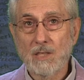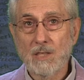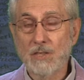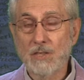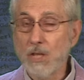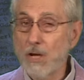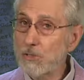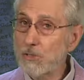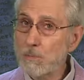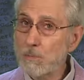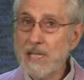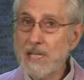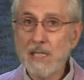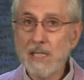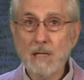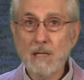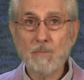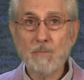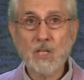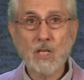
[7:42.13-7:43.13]
Those may
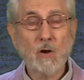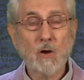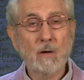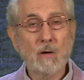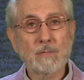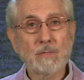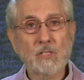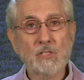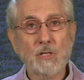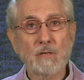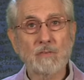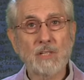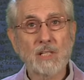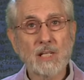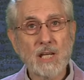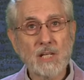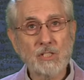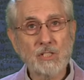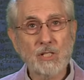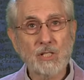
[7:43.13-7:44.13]
keep the armies of the
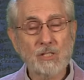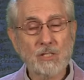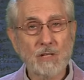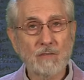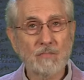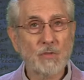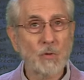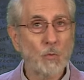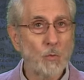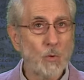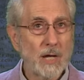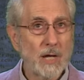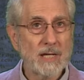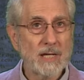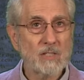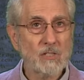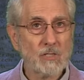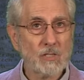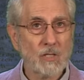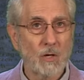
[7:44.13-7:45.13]
nations of the
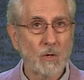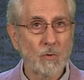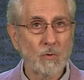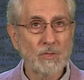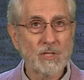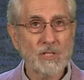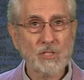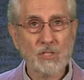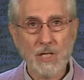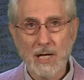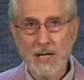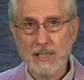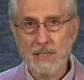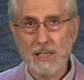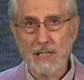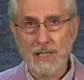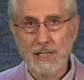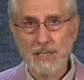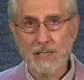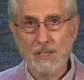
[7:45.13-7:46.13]
West on the
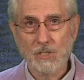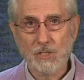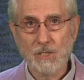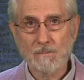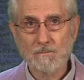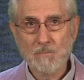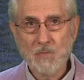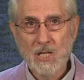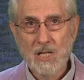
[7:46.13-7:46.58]
sidelines,